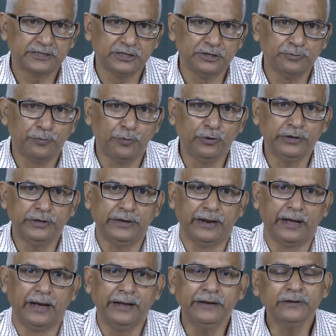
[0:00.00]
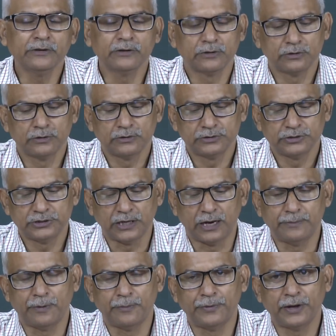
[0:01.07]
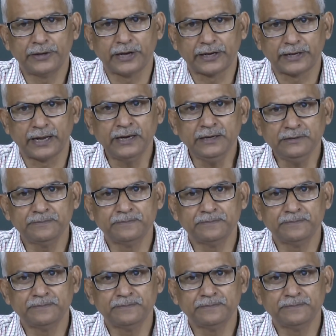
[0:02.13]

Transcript: input and some of the data